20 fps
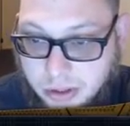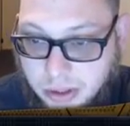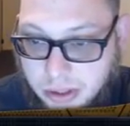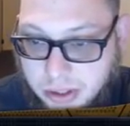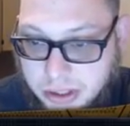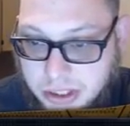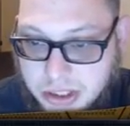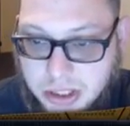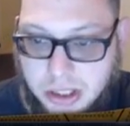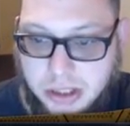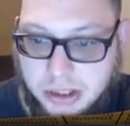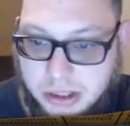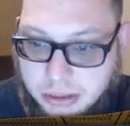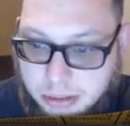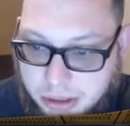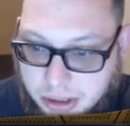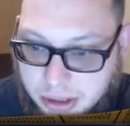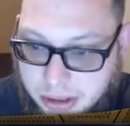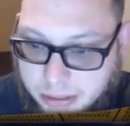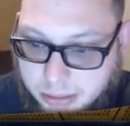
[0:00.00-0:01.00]
All these are
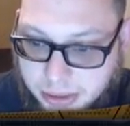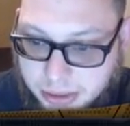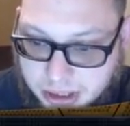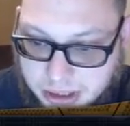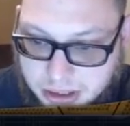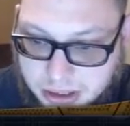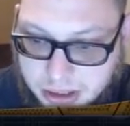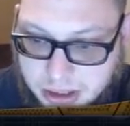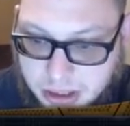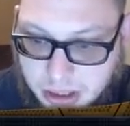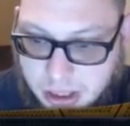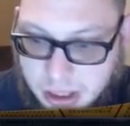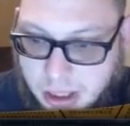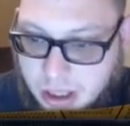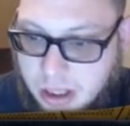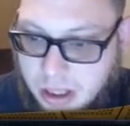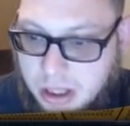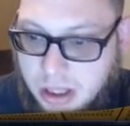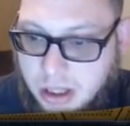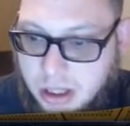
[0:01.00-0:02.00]
unlimited near mint,
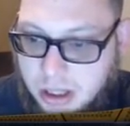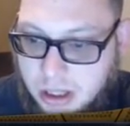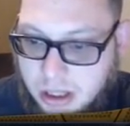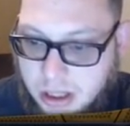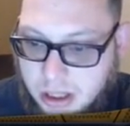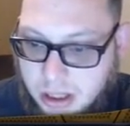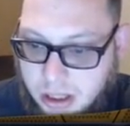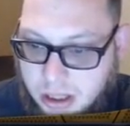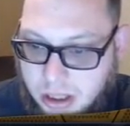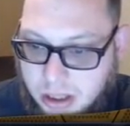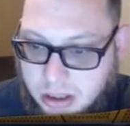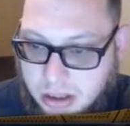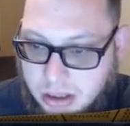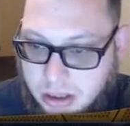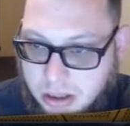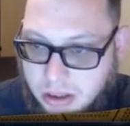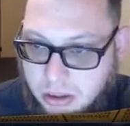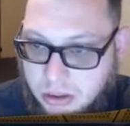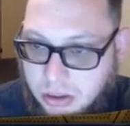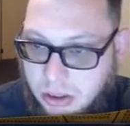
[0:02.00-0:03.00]

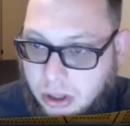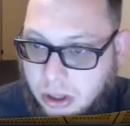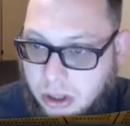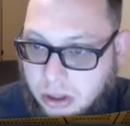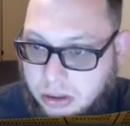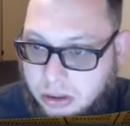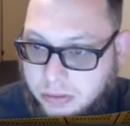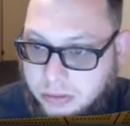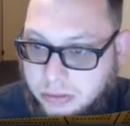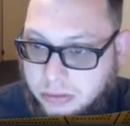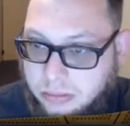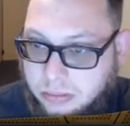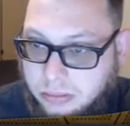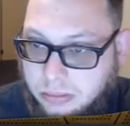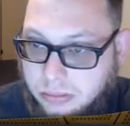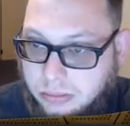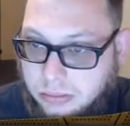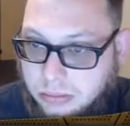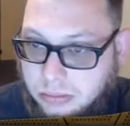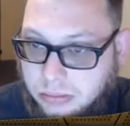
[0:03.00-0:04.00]
or not all of them.
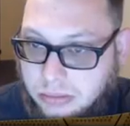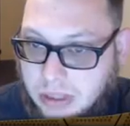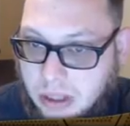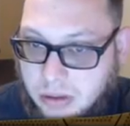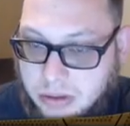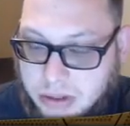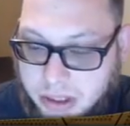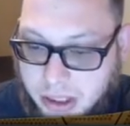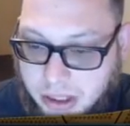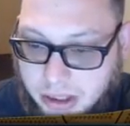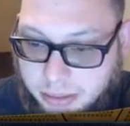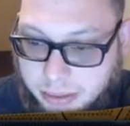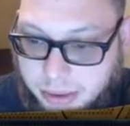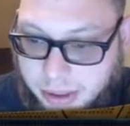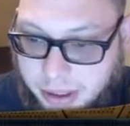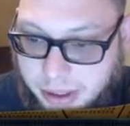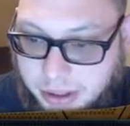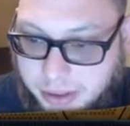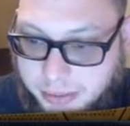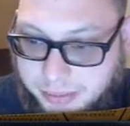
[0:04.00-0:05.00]
Not as lightly
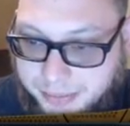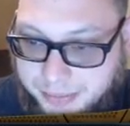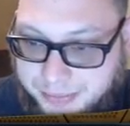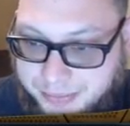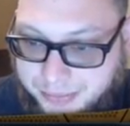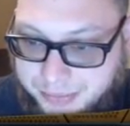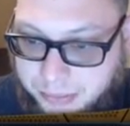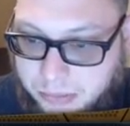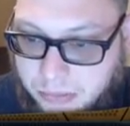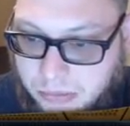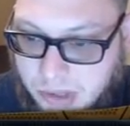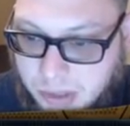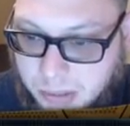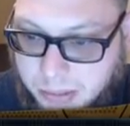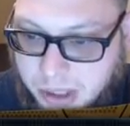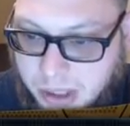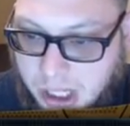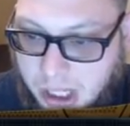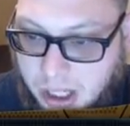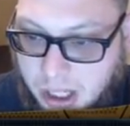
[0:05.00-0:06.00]
played.
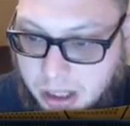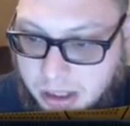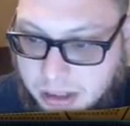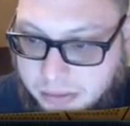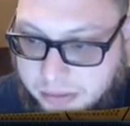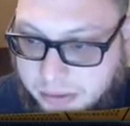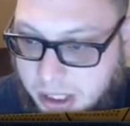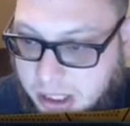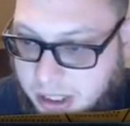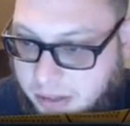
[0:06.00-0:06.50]
But to find a